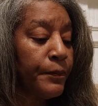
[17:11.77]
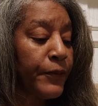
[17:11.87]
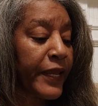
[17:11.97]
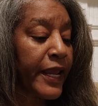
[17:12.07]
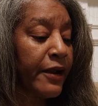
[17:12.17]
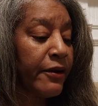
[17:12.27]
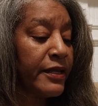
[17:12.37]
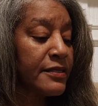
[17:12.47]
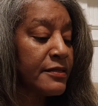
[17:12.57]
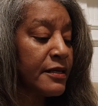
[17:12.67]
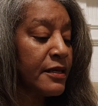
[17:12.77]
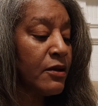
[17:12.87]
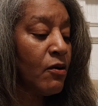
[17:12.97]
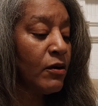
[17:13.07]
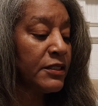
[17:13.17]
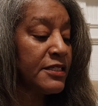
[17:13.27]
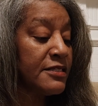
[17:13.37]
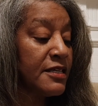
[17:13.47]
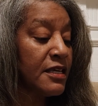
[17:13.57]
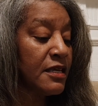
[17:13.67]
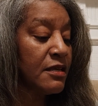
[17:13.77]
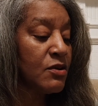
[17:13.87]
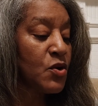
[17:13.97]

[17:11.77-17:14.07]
precariously on his knee.